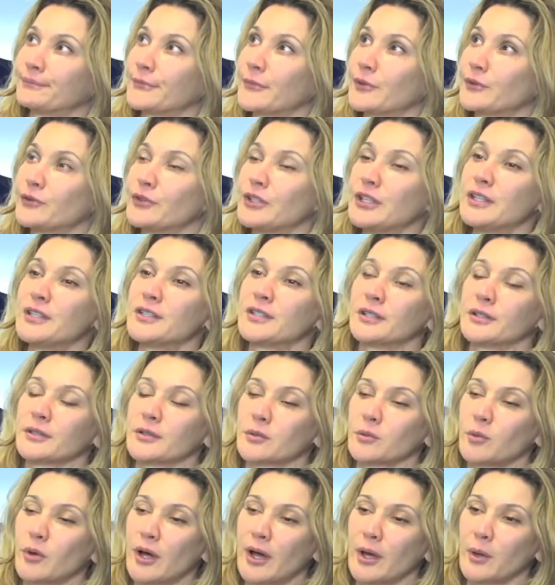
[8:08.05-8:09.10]

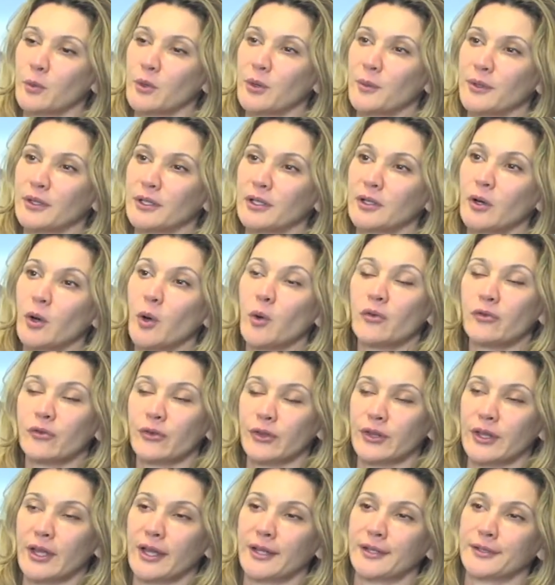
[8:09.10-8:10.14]
reasons why women go
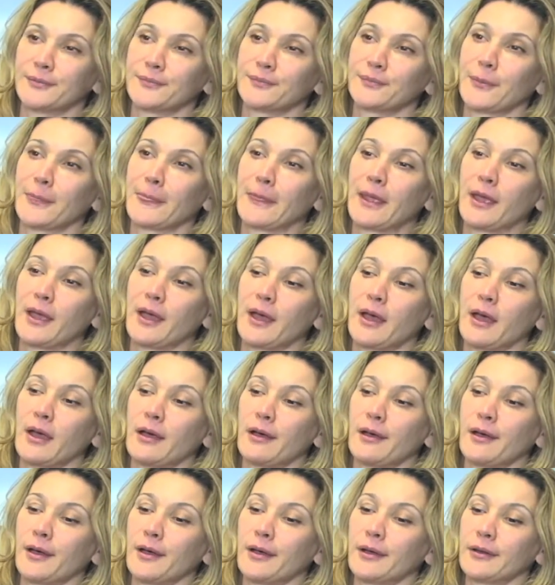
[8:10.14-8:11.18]
for that.
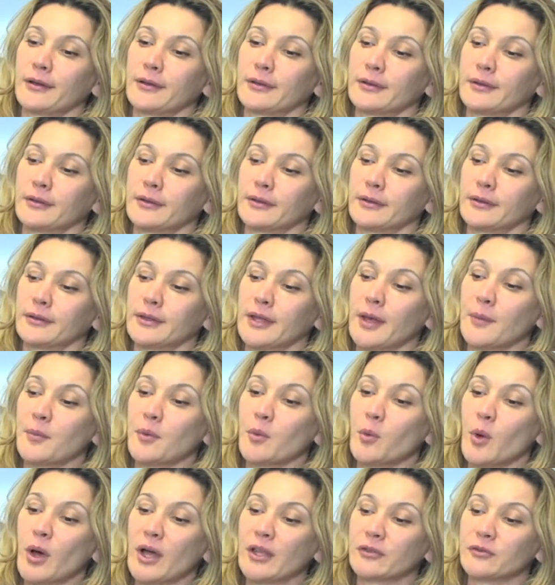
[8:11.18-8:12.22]

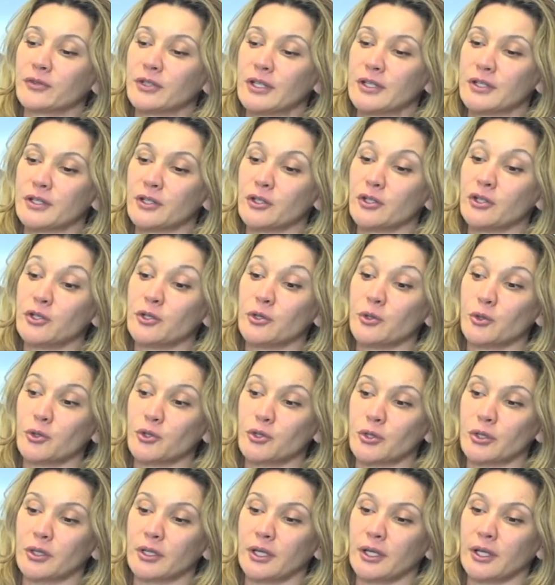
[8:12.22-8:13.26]
Number one reason,
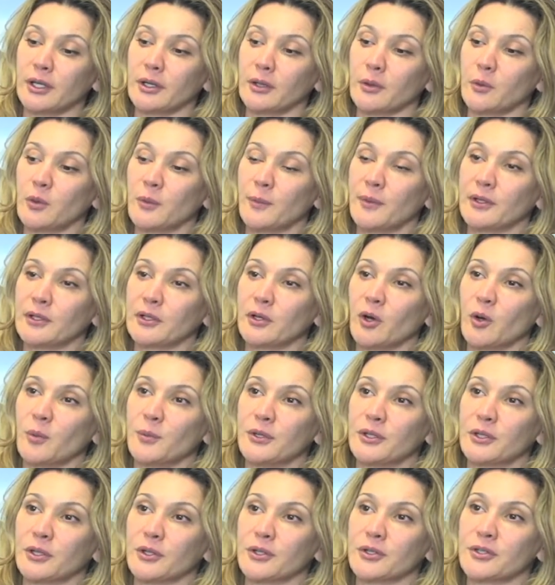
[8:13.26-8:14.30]
usually women go
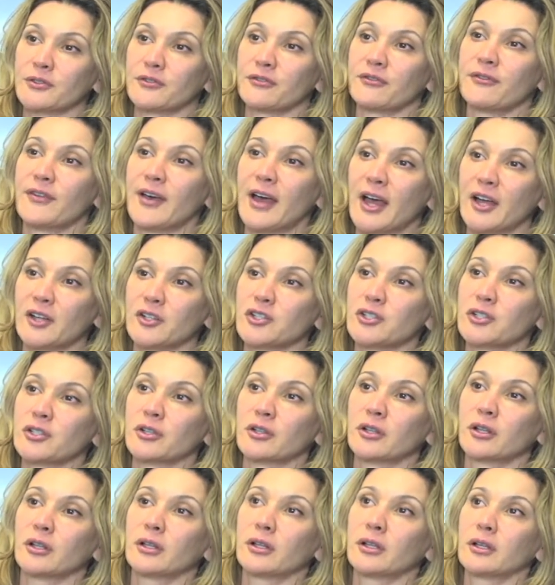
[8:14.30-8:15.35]
because
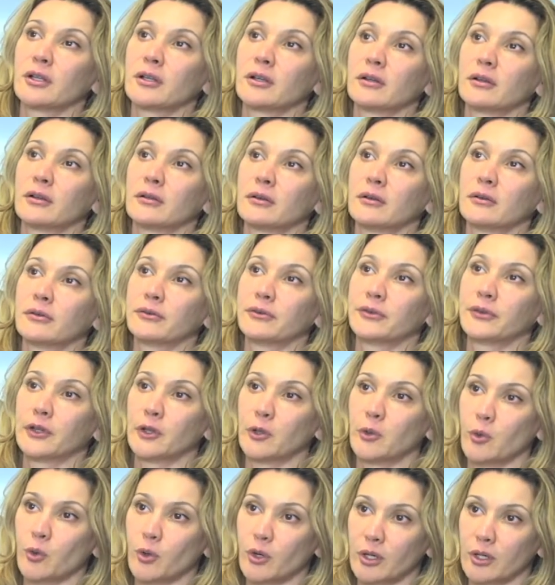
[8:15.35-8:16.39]
vaginal
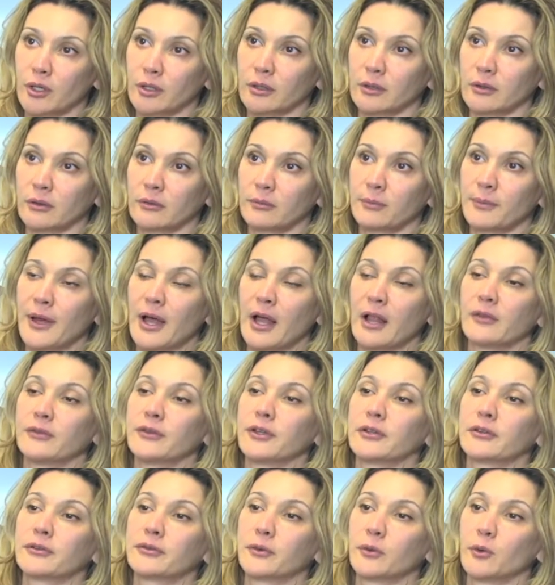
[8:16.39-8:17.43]
floor,
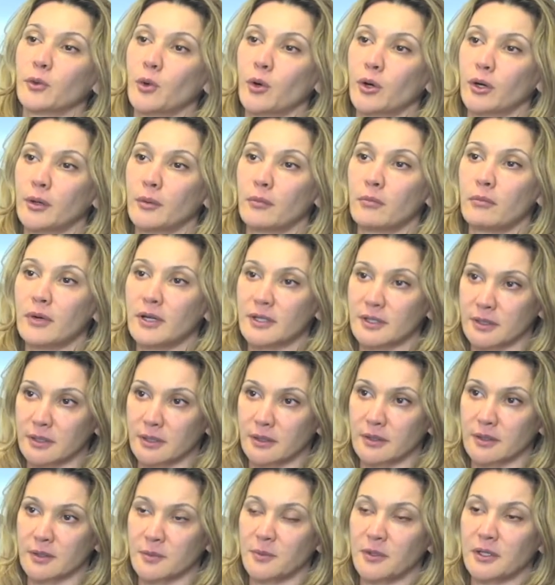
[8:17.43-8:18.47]
pelvic floor
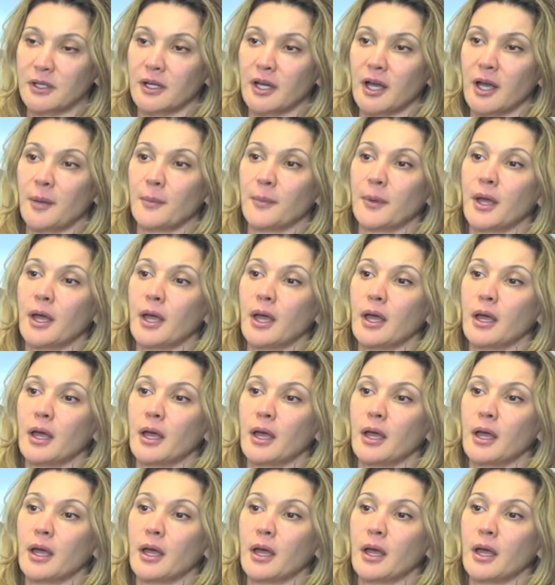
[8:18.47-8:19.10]
muscles become